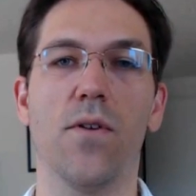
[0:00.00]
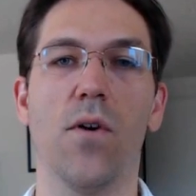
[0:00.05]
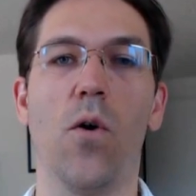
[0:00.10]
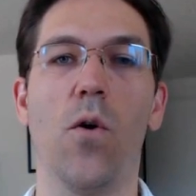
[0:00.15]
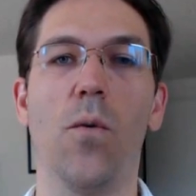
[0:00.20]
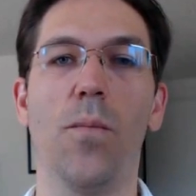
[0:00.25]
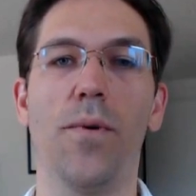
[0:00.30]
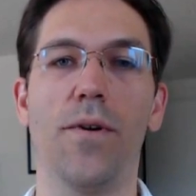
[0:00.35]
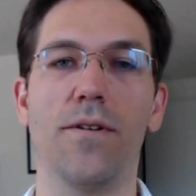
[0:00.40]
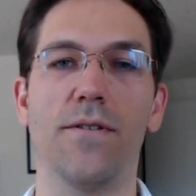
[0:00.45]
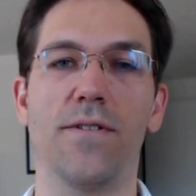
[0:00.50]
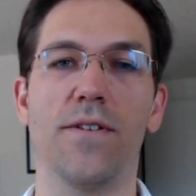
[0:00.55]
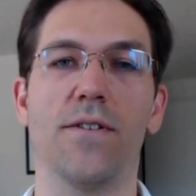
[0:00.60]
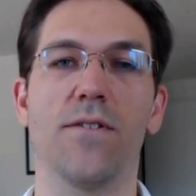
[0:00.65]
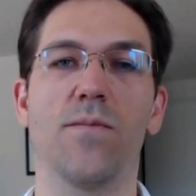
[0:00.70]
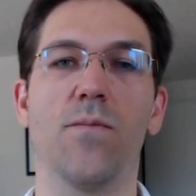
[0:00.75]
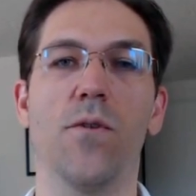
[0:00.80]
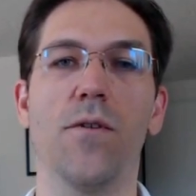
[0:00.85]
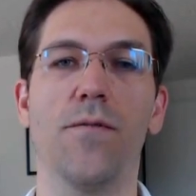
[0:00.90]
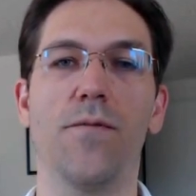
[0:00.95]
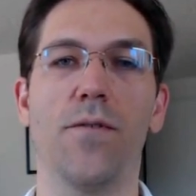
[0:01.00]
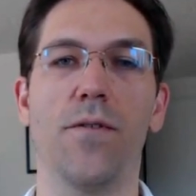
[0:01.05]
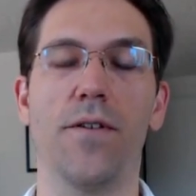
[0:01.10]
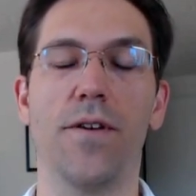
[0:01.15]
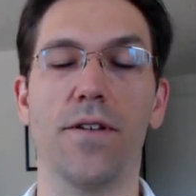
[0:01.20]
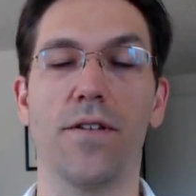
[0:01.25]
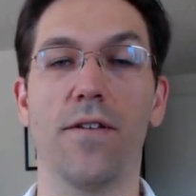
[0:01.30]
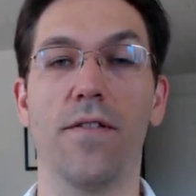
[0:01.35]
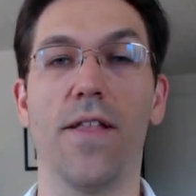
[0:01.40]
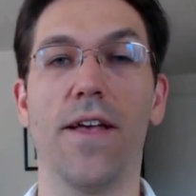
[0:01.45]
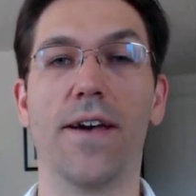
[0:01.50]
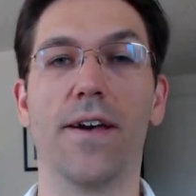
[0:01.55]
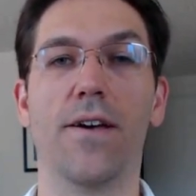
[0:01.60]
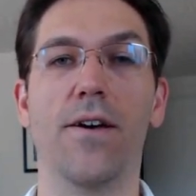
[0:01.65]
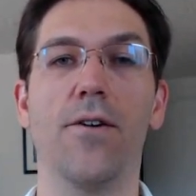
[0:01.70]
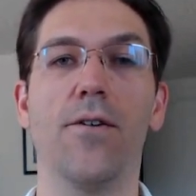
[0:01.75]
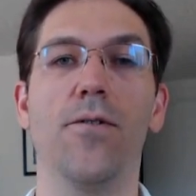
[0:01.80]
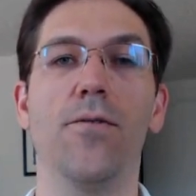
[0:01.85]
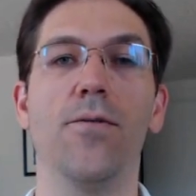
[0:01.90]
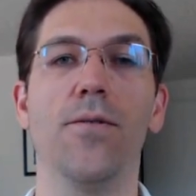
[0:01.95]
to open ourselves more fully, to let
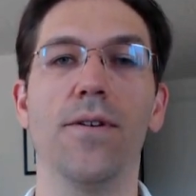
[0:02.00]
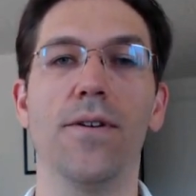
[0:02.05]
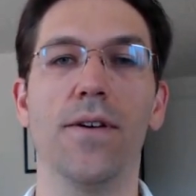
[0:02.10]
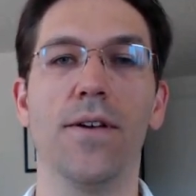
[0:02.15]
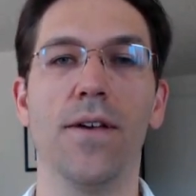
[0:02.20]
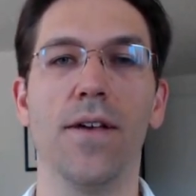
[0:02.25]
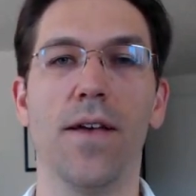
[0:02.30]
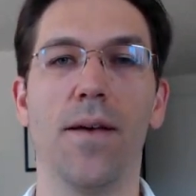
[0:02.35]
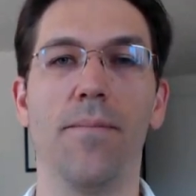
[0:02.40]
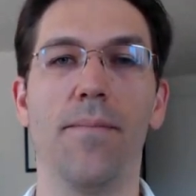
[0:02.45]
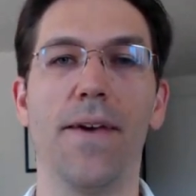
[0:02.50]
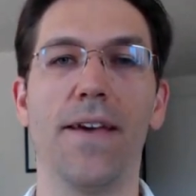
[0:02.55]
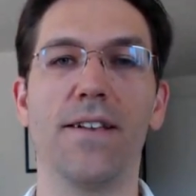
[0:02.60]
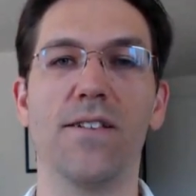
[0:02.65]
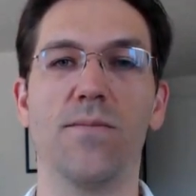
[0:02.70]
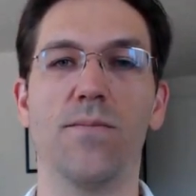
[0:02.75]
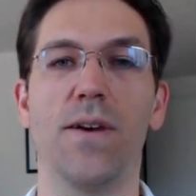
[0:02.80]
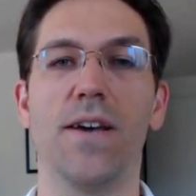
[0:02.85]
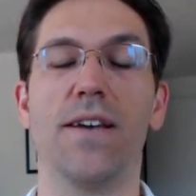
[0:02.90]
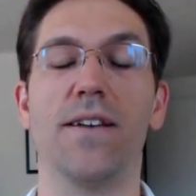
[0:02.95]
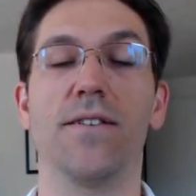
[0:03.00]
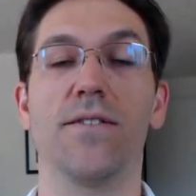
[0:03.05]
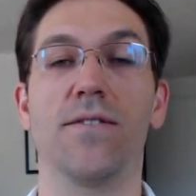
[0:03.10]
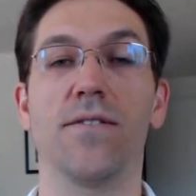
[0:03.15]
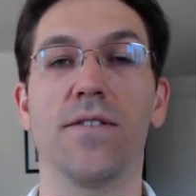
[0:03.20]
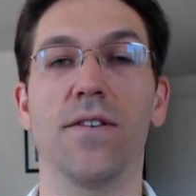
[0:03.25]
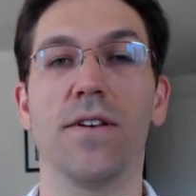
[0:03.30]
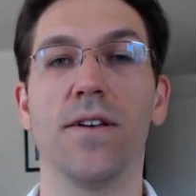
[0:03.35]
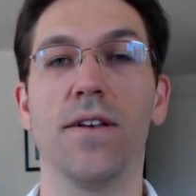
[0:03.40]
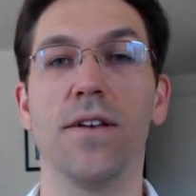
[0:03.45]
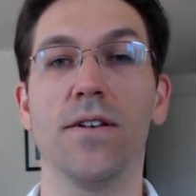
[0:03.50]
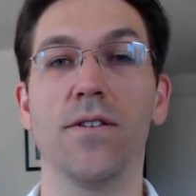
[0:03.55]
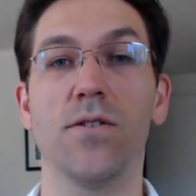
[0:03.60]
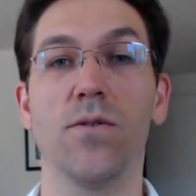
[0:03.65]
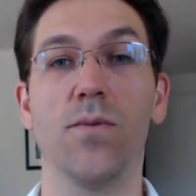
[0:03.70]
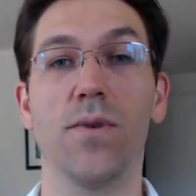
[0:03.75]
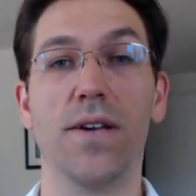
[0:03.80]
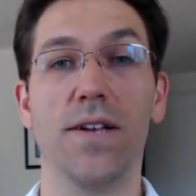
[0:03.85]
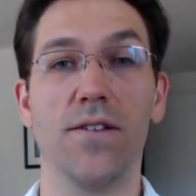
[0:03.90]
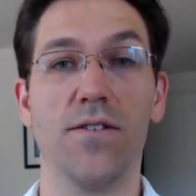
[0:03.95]
go and make space
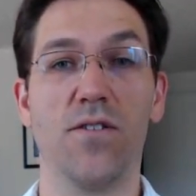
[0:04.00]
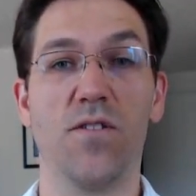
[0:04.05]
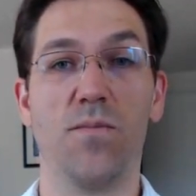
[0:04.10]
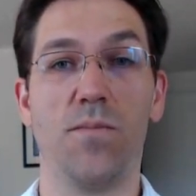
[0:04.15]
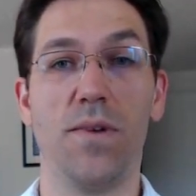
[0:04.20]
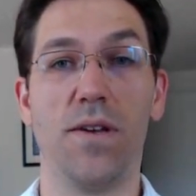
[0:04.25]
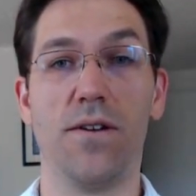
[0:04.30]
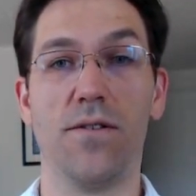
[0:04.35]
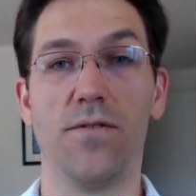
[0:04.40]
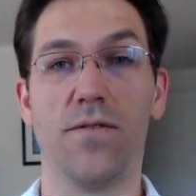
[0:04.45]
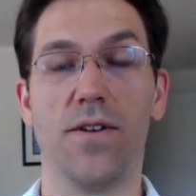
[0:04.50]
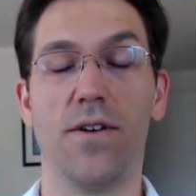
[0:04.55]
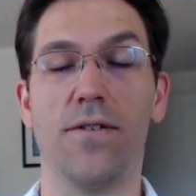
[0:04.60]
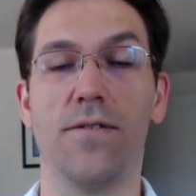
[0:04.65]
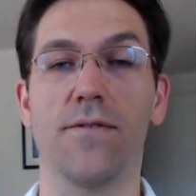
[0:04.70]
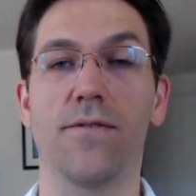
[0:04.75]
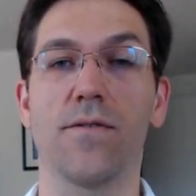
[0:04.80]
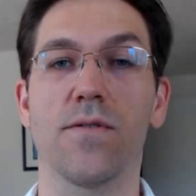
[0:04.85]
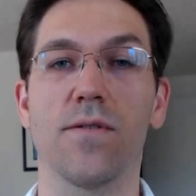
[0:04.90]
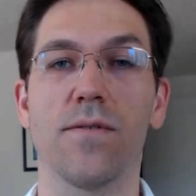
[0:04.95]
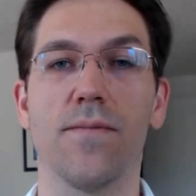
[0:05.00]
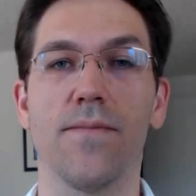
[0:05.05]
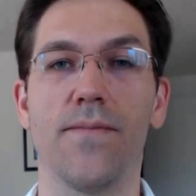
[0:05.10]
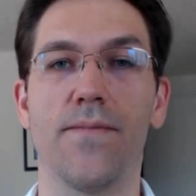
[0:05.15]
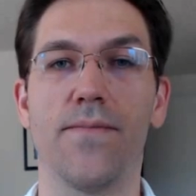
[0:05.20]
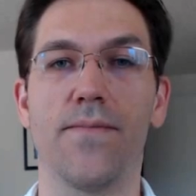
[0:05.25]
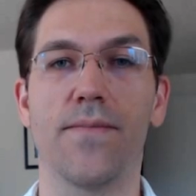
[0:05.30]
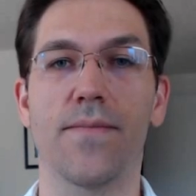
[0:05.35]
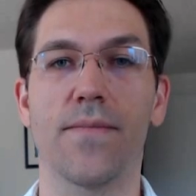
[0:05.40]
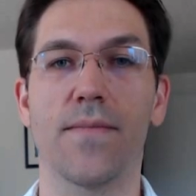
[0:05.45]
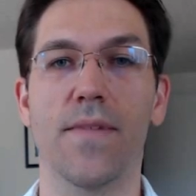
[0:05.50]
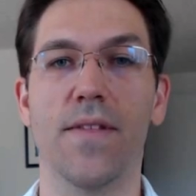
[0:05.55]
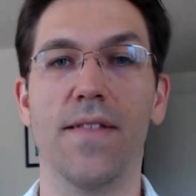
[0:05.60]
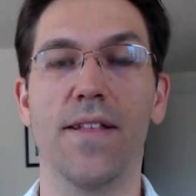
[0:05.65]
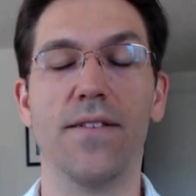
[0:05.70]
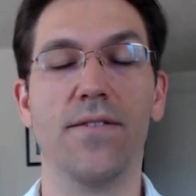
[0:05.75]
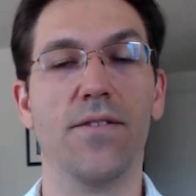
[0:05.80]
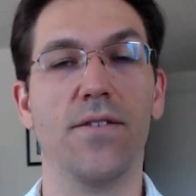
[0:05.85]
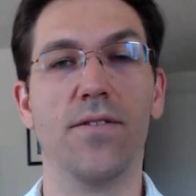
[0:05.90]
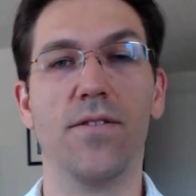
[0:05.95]
so we can just be ourselves. And
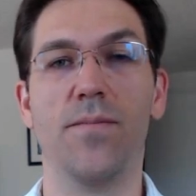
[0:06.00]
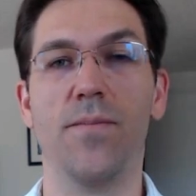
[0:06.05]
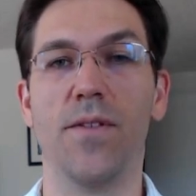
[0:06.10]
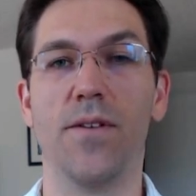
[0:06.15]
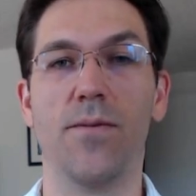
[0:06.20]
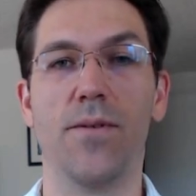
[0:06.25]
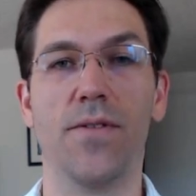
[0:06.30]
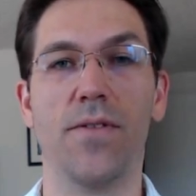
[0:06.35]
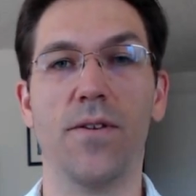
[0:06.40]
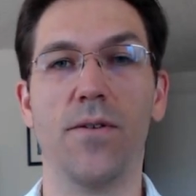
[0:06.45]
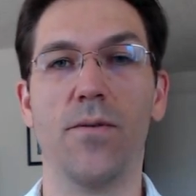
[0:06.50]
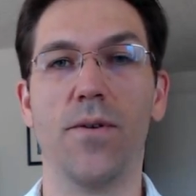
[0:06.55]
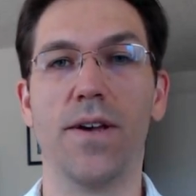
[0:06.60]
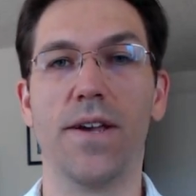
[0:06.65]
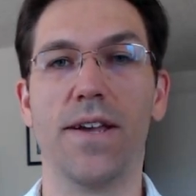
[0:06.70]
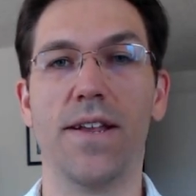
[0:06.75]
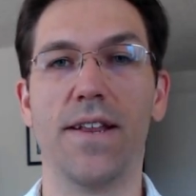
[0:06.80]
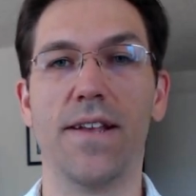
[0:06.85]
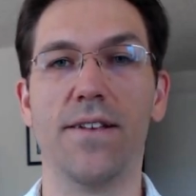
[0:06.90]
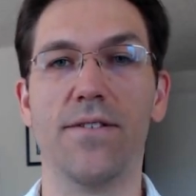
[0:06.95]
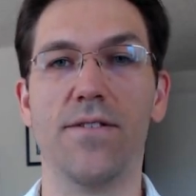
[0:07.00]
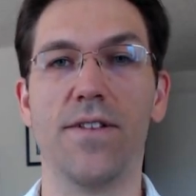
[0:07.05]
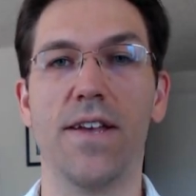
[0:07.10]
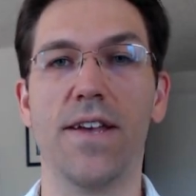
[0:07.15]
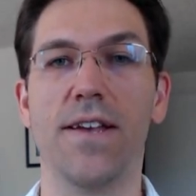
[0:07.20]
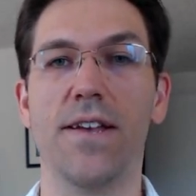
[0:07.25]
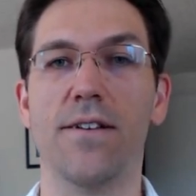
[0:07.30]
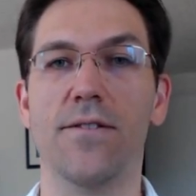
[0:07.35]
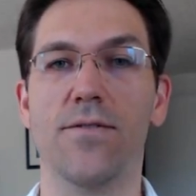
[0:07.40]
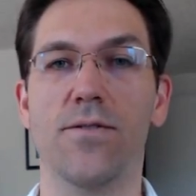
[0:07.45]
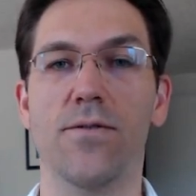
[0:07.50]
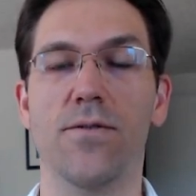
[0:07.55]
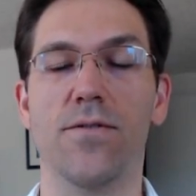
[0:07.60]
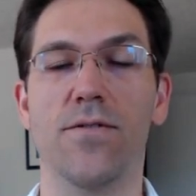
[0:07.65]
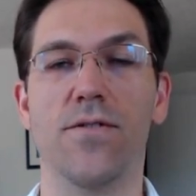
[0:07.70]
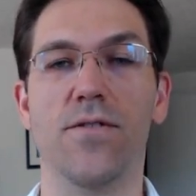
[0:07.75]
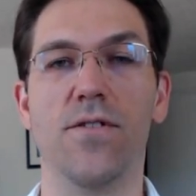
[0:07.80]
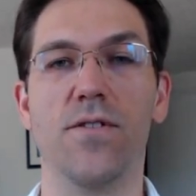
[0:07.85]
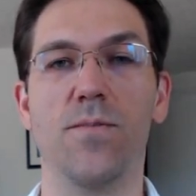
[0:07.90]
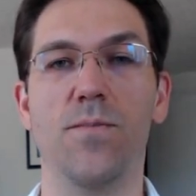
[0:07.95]
that's ultimately what the awakening is taking us
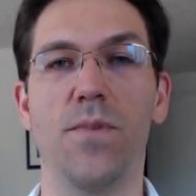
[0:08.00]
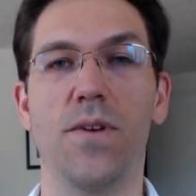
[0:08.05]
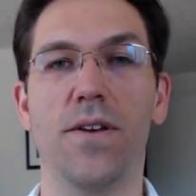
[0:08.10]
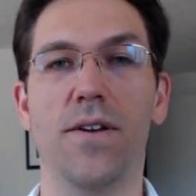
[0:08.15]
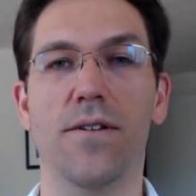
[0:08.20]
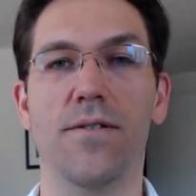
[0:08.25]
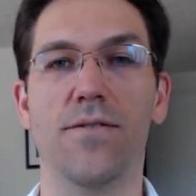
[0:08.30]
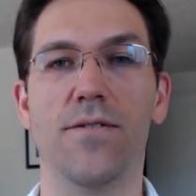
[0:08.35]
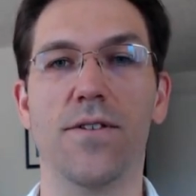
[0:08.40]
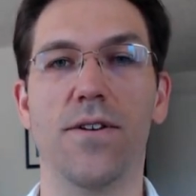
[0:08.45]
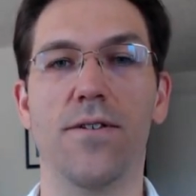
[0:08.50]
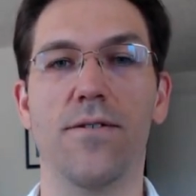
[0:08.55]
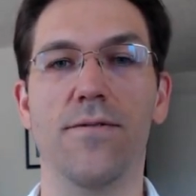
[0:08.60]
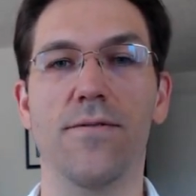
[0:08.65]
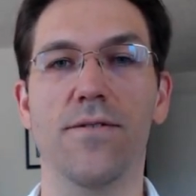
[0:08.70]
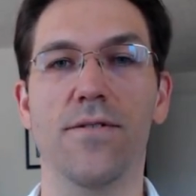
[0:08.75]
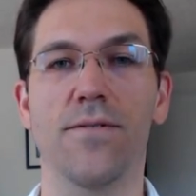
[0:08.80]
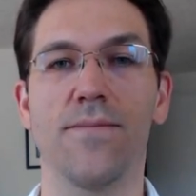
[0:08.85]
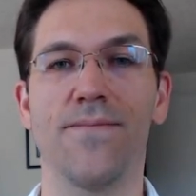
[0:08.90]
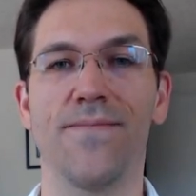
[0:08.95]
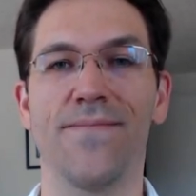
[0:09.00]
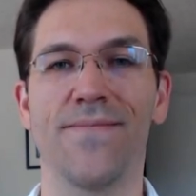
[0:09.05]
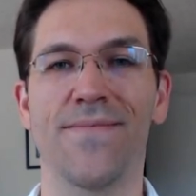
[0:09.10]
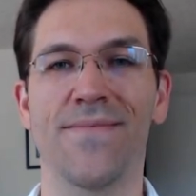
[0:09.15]
towards, just being ourselves.